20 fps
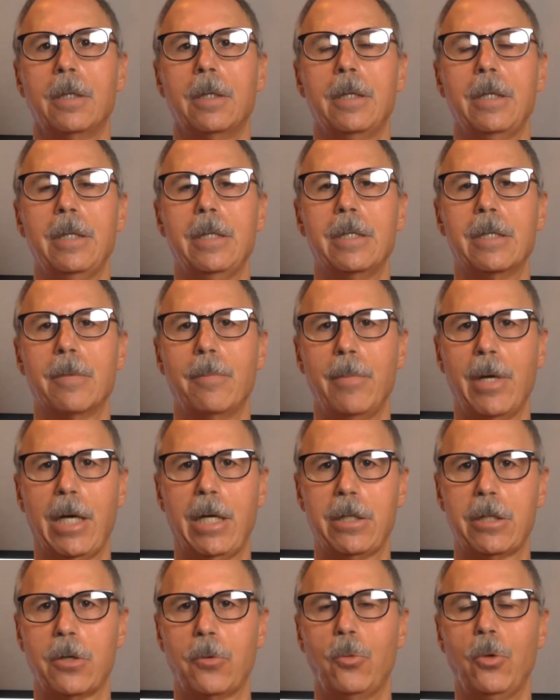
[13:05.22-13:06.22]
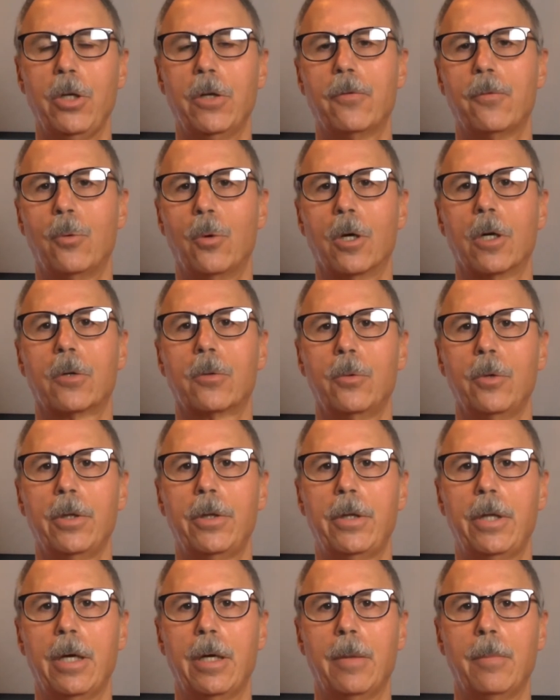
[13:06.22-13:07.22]
is amazing. We have worked with
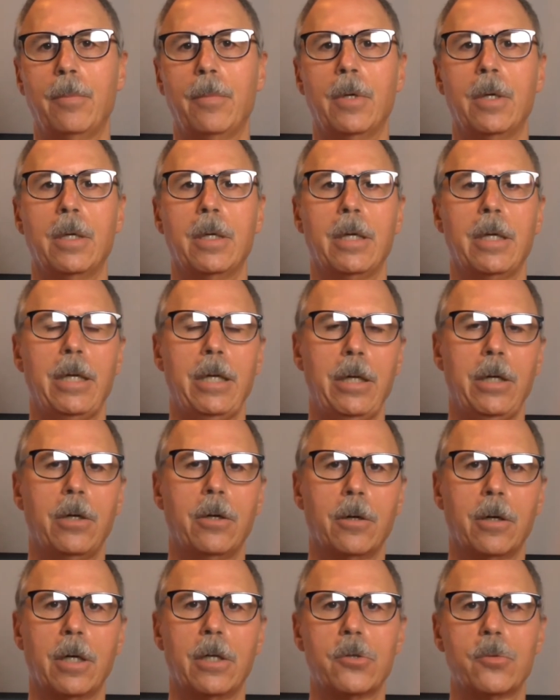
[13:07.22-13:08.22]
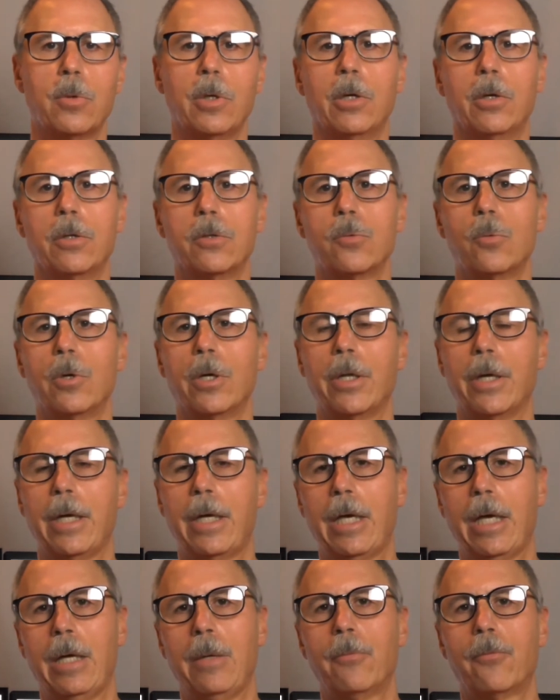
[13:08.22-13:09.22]
them here as well as where they
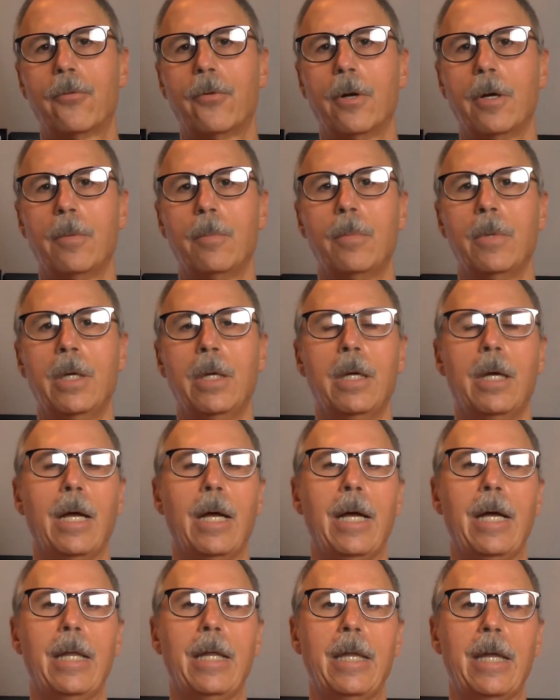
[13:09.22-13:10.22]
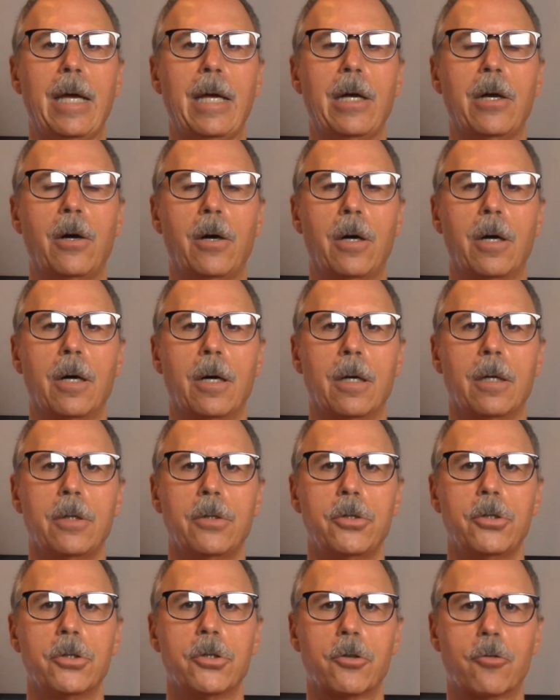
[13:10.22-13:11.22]
came from, and they are
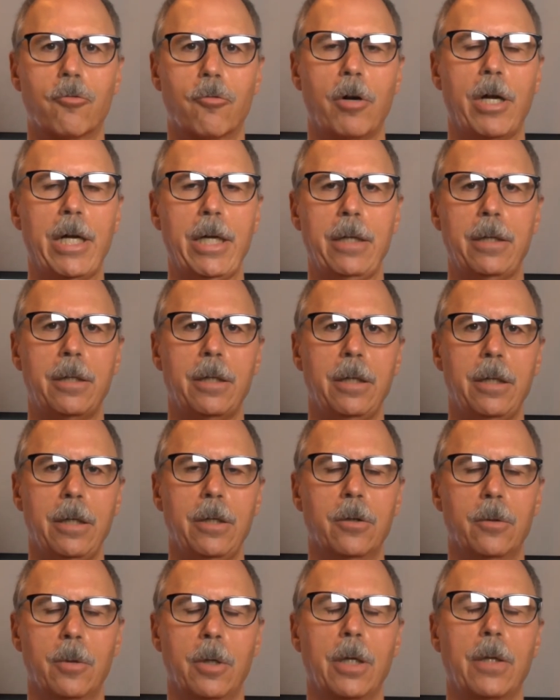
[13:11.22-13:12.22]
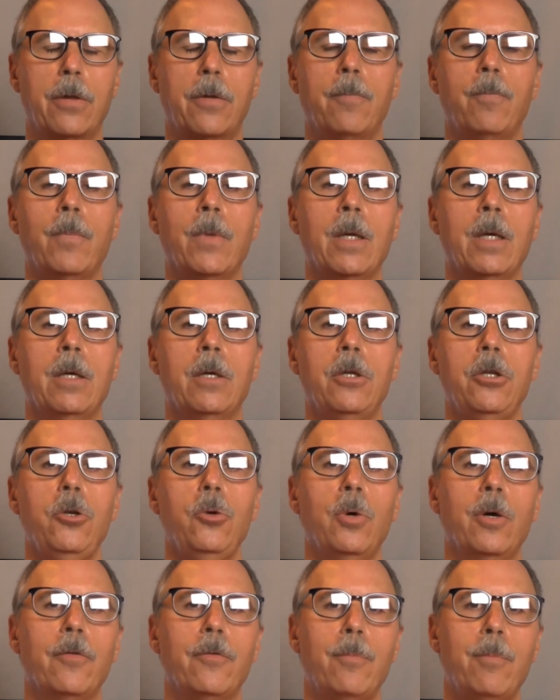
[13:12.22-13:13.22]
just great to deal with. You
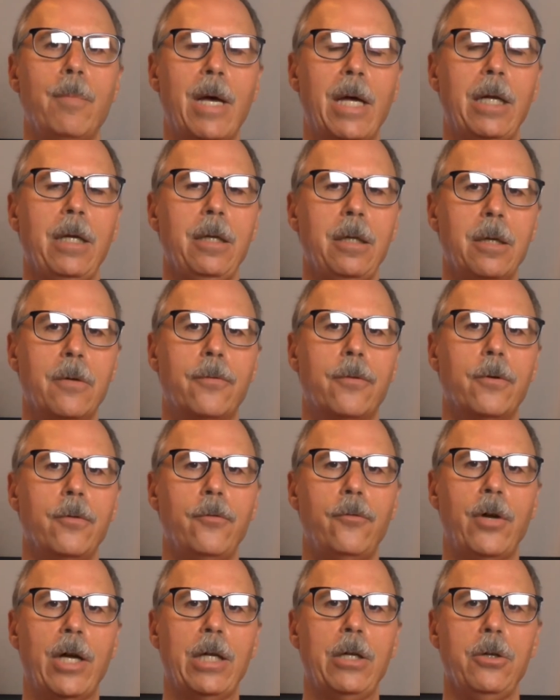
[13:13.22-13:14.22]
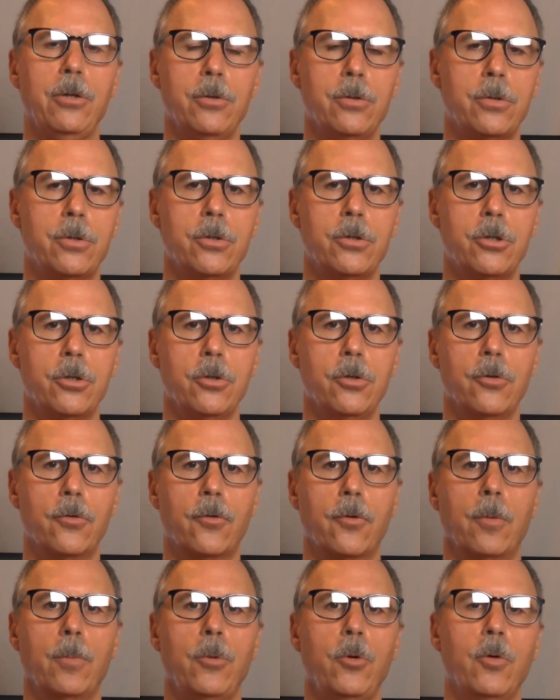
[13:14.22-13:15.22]
have many different venues to choose
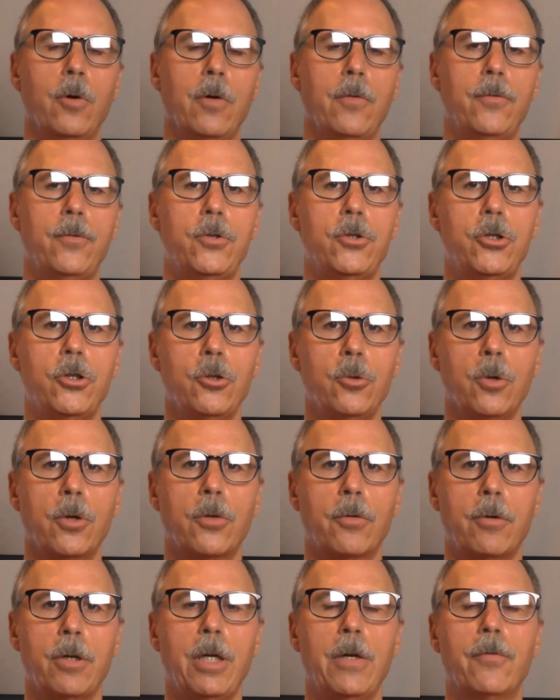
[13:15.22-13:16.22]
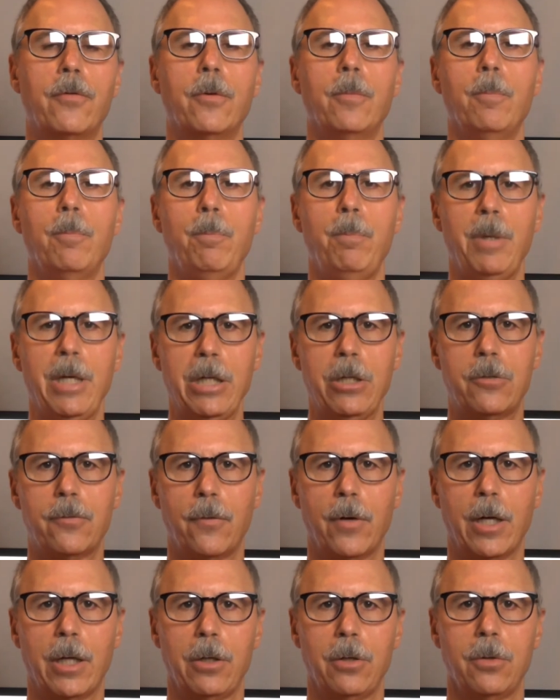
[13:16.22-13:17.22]
from. You have 2 or 3 different beach
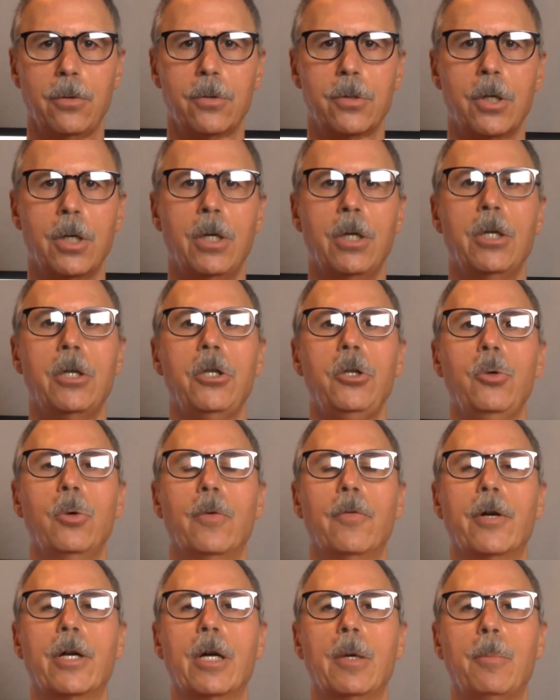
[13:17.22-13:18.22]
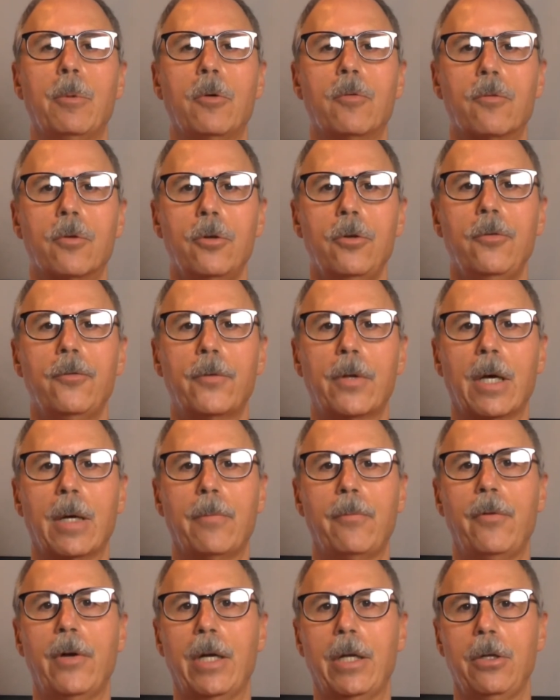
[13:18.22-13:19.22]
venues. You have a couple of
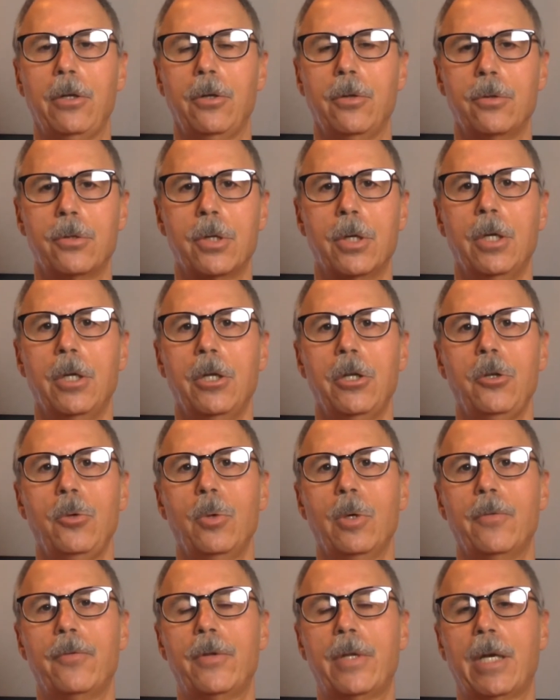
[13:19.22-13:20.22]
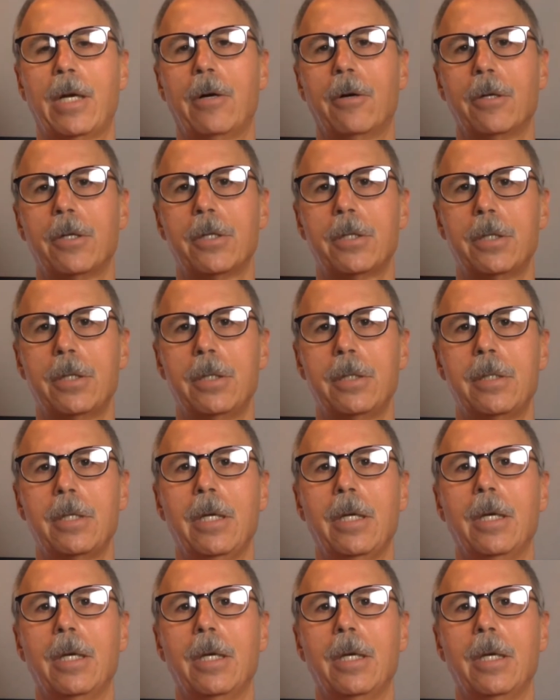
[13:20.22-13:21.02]
rooftop venues. You have terraces